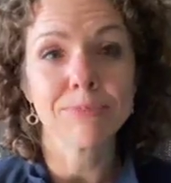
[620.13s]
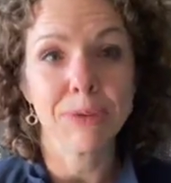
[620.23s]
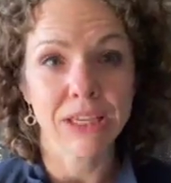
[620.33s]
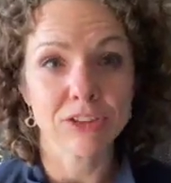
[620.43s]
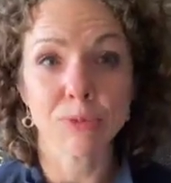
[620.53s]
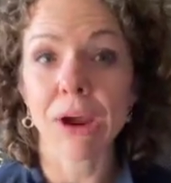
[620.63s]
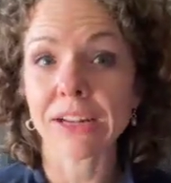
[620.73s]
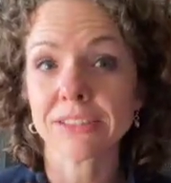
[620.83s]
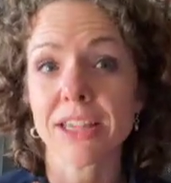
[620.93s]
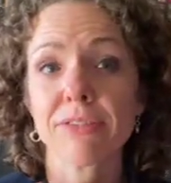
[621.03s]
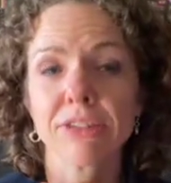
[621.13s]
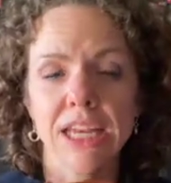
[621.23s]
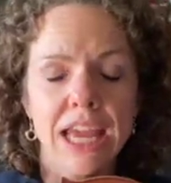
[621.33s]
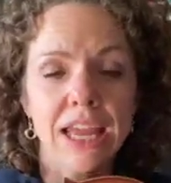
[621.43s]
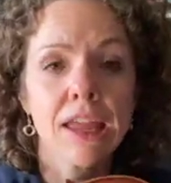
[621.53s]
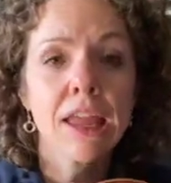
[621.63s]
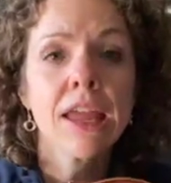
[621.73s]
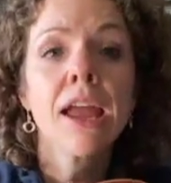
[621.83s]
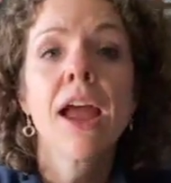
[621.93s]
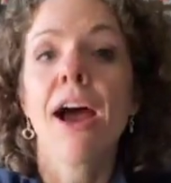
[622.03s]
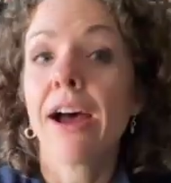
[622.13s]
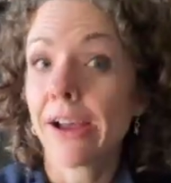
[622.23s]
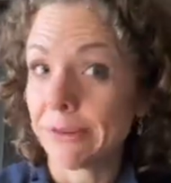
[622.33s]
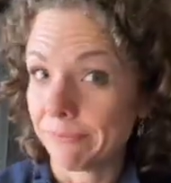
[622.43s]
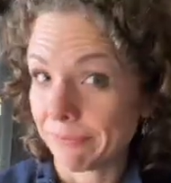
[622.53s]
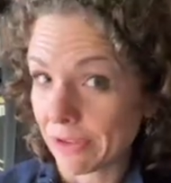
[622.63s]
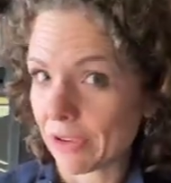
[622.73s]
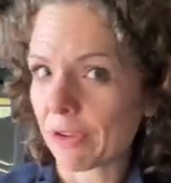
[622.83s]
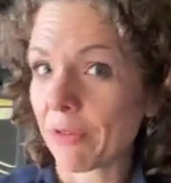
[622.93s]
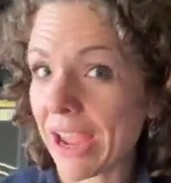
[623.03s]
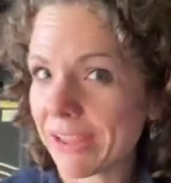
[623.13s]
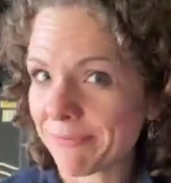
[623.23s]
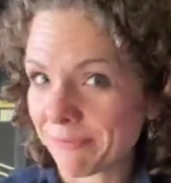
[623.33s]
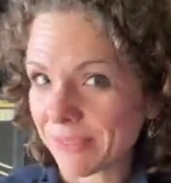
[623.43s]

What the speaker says: because you practice every day, right?